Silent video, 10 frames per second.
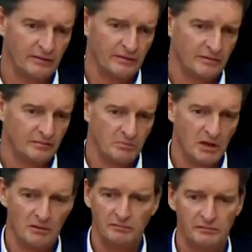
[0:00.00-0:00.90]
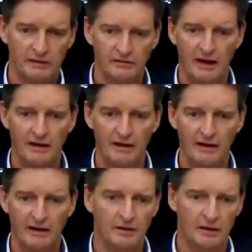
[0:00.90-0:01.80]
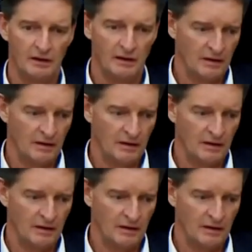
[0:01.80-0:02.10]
And yeah, that's how we